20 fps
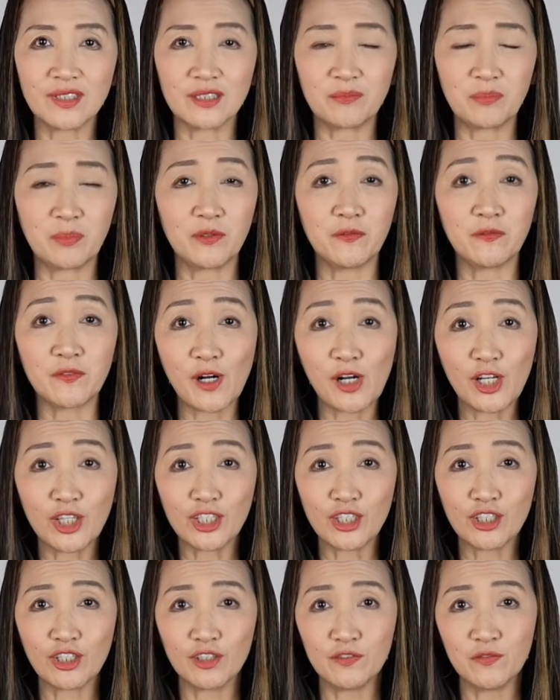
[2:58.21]
that prefer
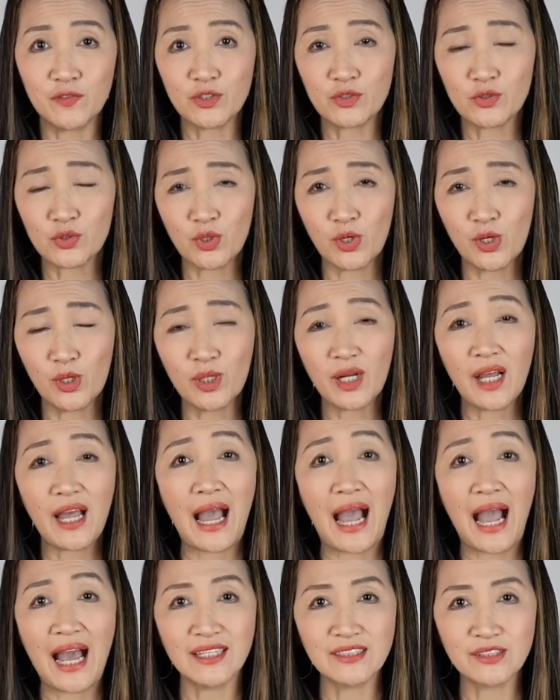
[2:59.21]
their coffee strong
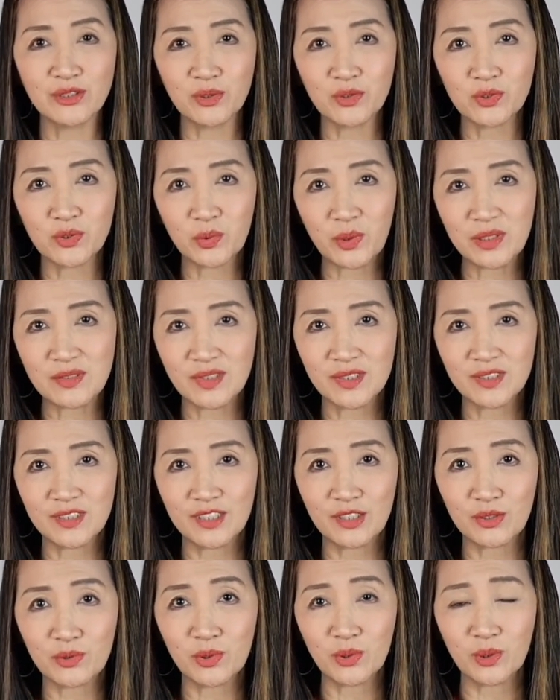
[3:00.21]
and no sweetener
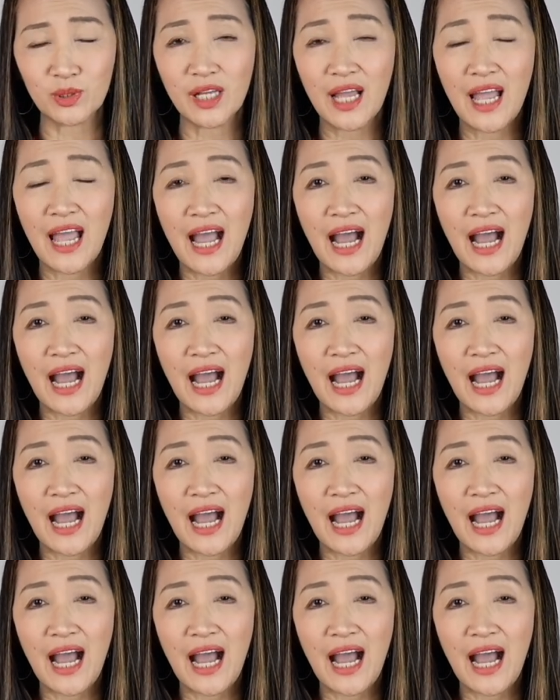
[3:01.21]
at all.